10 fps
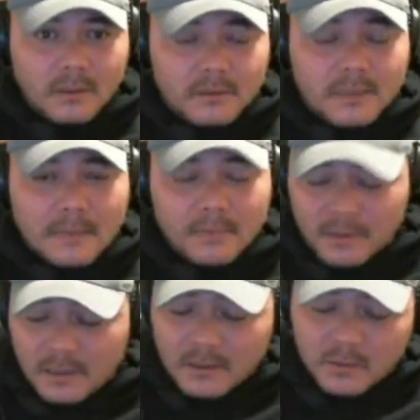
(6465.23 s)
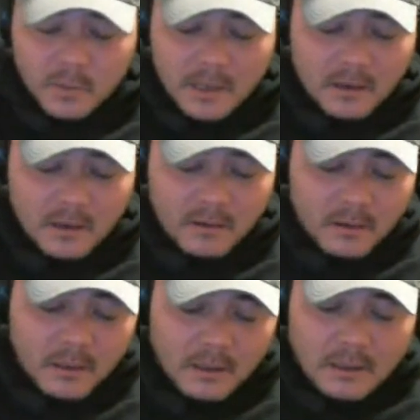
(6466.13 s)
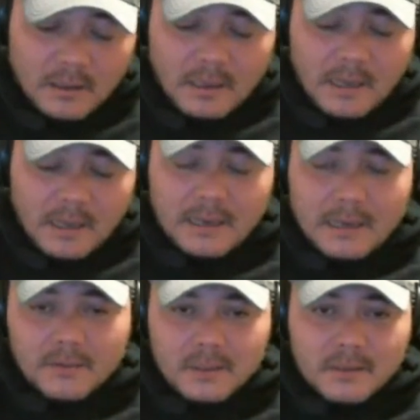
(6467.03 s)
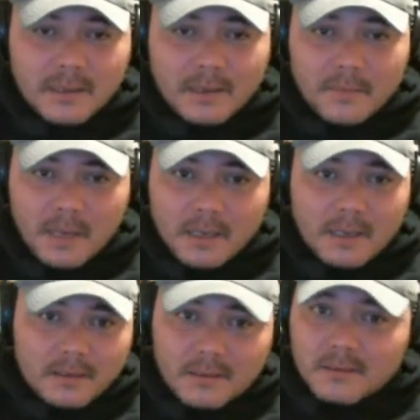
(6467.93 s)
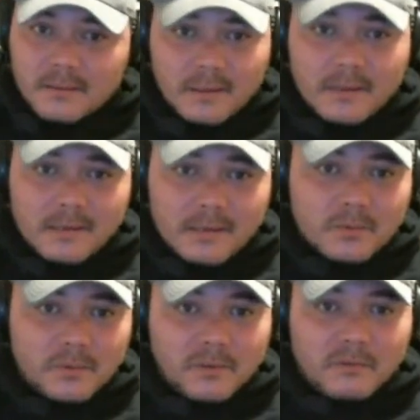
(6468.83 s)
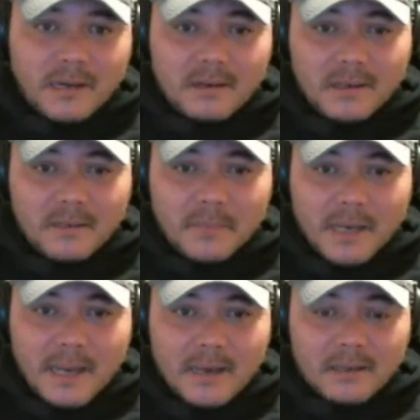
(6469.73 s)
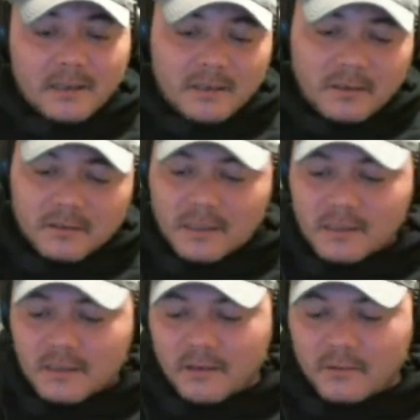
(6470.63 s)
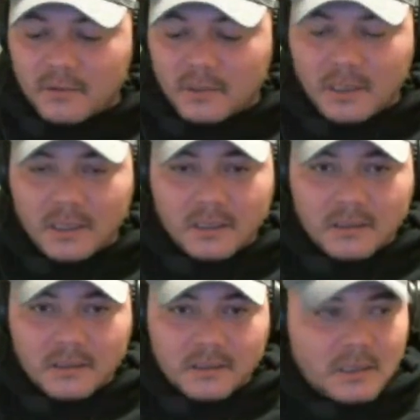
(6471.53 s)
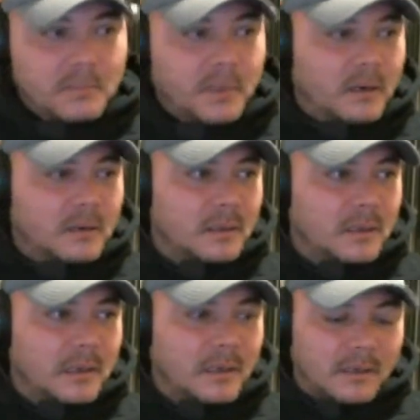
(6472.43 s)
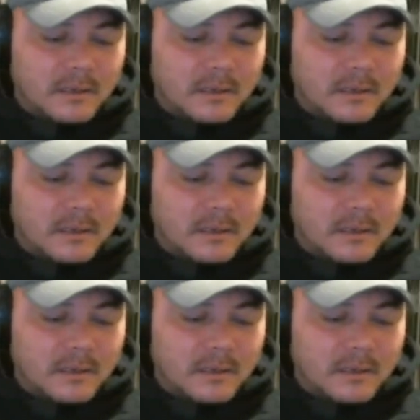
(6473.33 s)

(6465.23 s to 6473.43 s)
type of thing as well. And I was just like, man, that's really right up my alley, So I started really getting into steampunk, and